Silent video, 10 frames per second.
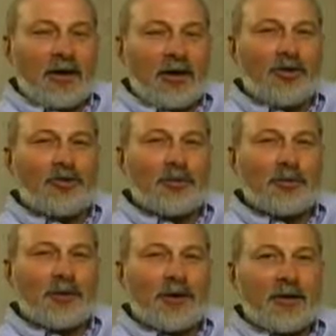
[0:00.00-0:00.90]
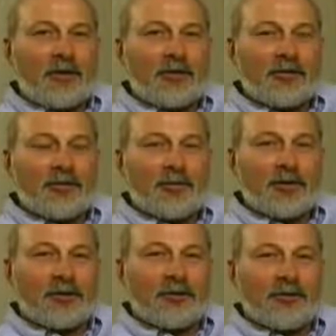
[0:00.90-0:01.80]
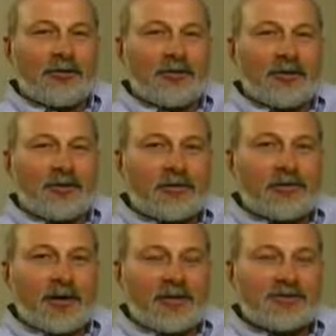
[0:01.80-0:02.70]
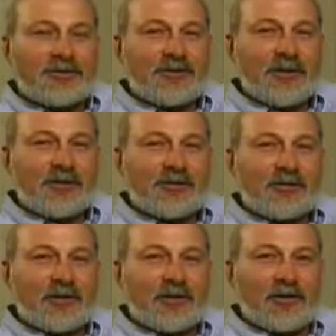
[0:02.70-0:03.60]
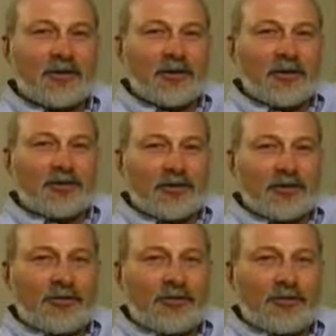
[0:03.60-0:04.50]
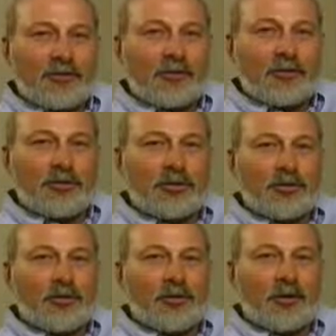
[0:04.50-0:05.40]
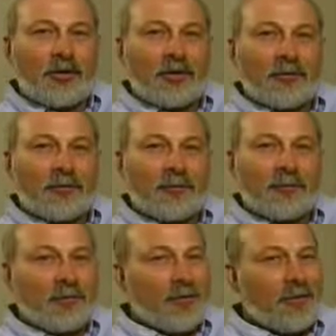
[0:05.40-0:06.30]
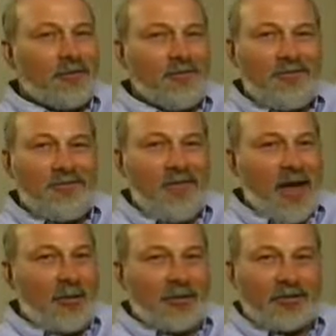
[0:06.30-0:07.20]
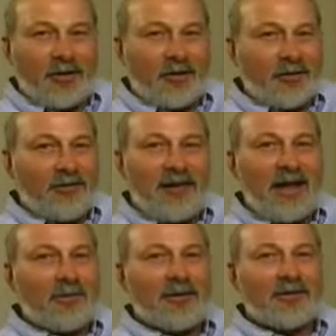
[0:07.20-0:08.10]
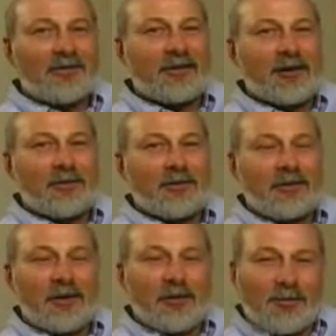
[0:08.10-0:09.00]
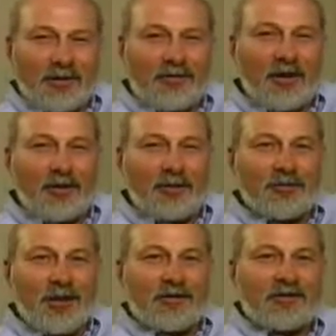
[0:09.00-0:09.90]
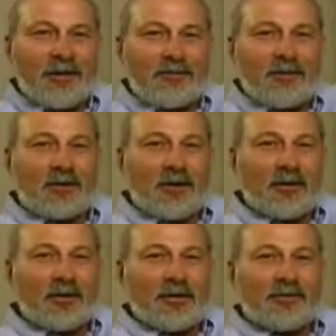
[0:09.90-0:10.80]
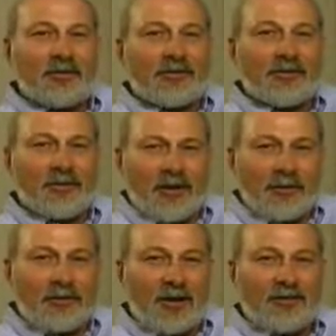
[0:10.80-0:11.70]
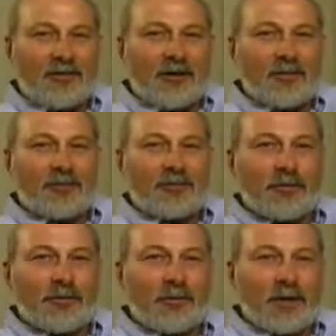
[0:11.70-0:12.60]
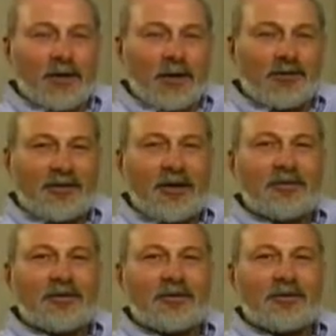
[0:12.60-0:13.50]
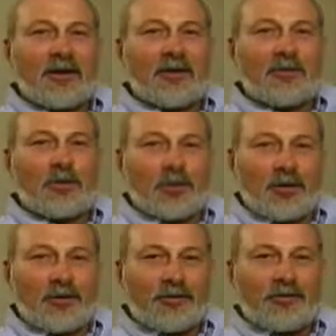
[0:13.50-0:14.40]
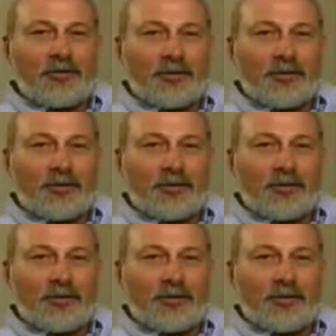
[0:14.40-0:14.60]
and are you prepared to build your Central Intelligence Agency to see to the New World Order?" That was a damning statement, because I'd heard that statement in other instances. I heard that statement from statements and words